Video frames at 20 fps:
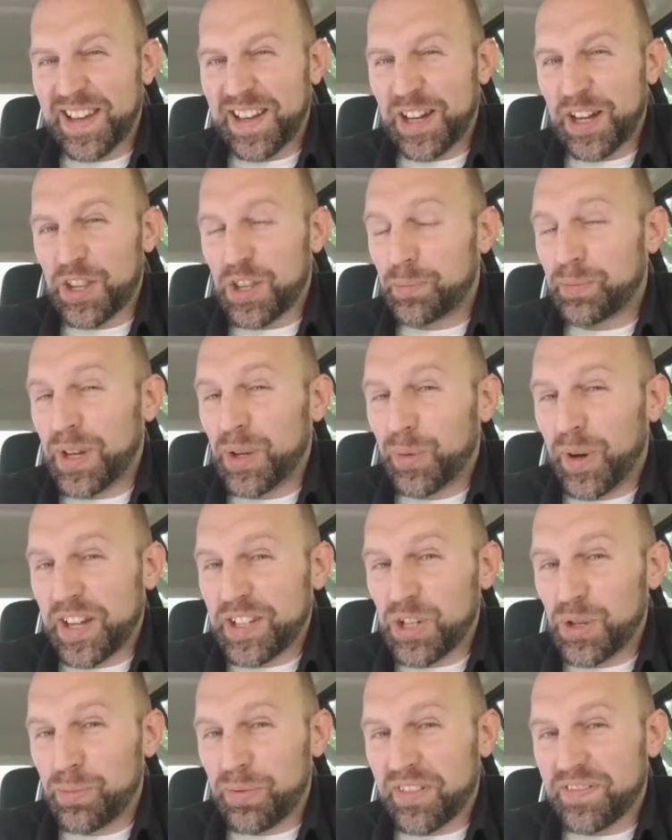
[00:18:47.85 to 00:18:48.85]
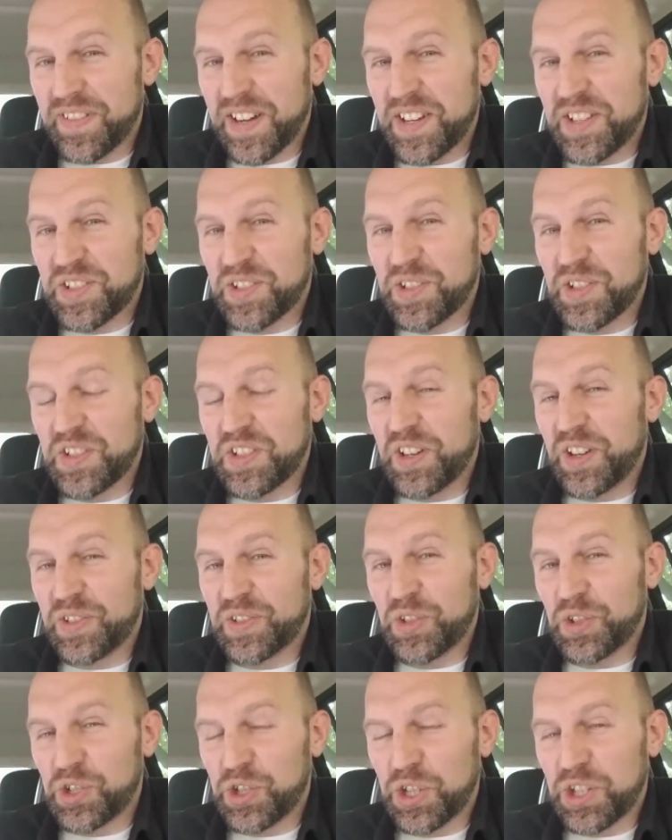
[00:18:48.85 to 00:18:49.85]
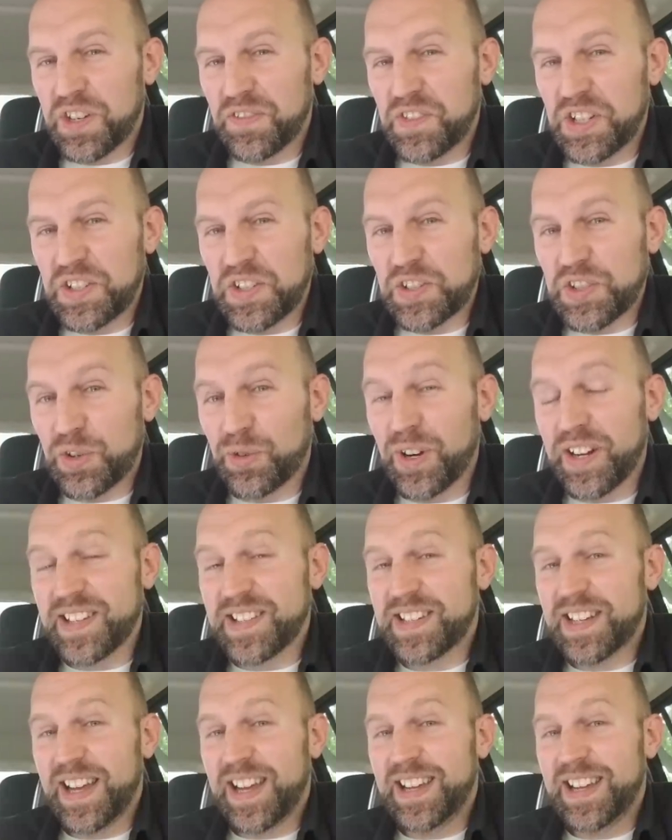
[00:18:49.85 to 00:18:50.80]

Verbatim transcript: uh, the BYU professors, and also Church of Jesus Christ